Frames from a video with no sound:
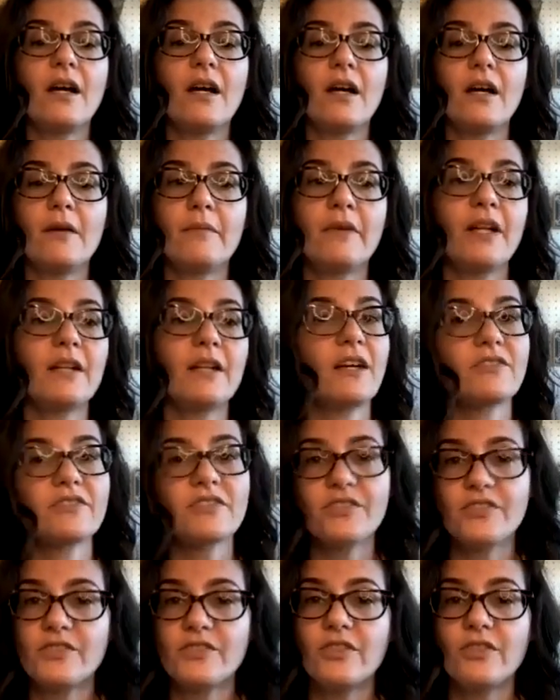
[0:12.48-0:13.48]
allows
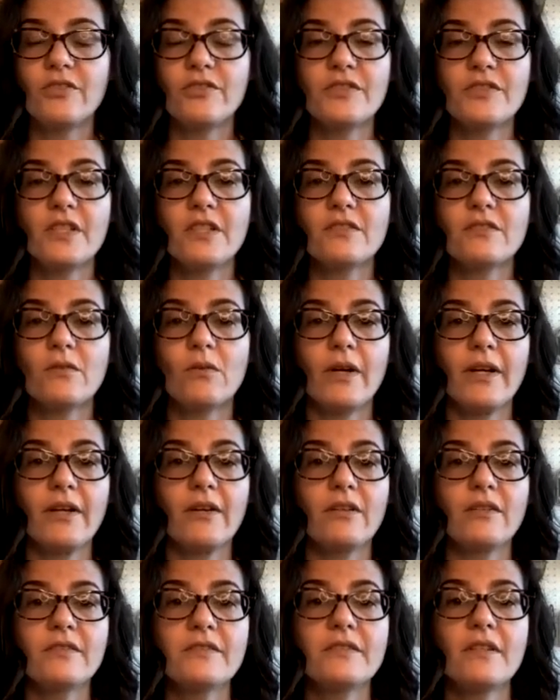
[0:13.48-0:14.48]
us to use these
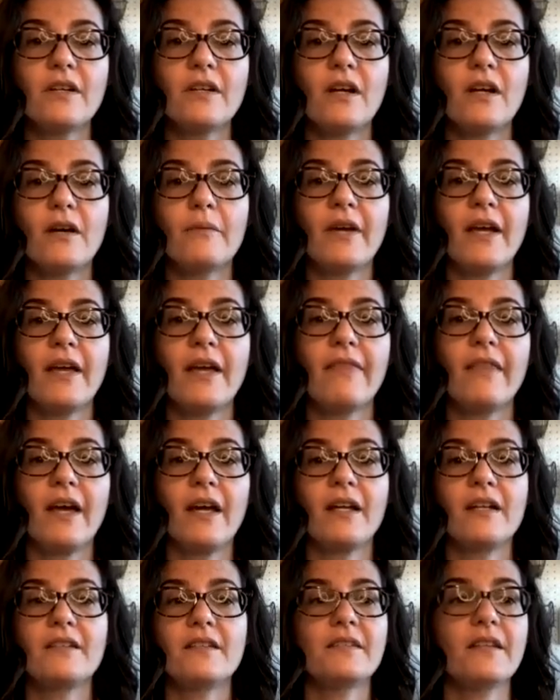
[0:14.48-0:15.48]
oils, and
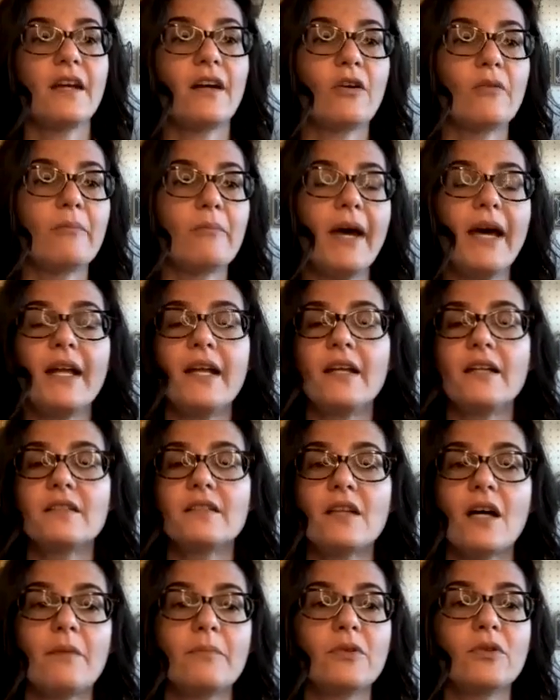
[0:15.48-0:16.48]
that is aromatic,
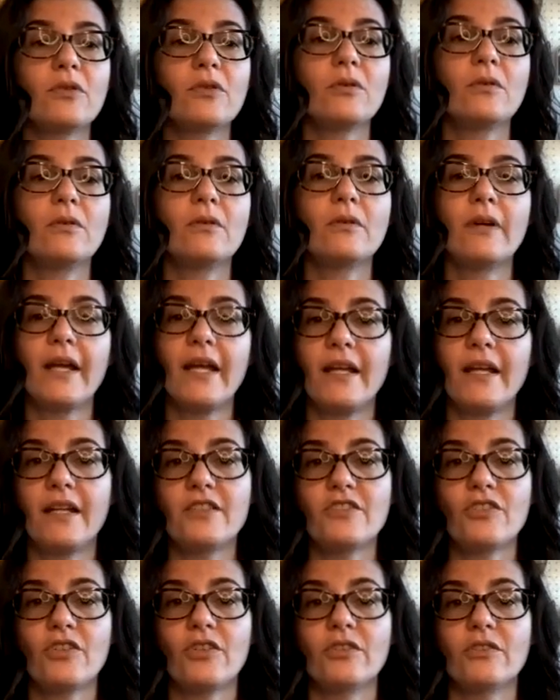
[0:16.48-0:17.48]
topical, and
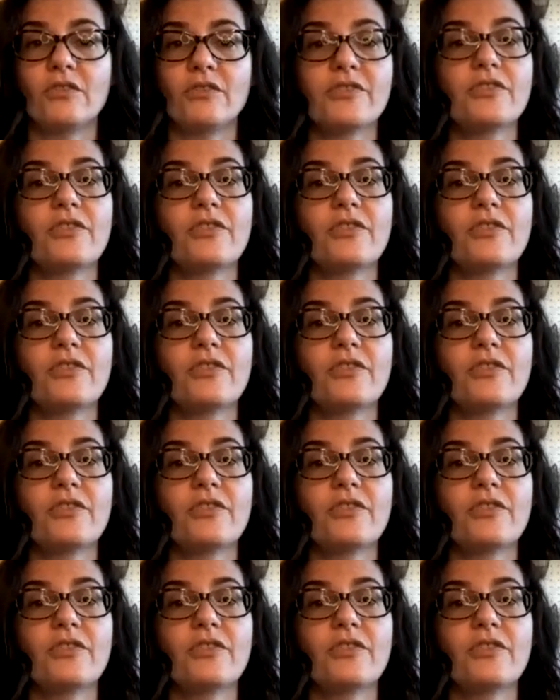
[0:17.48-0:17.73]
internal.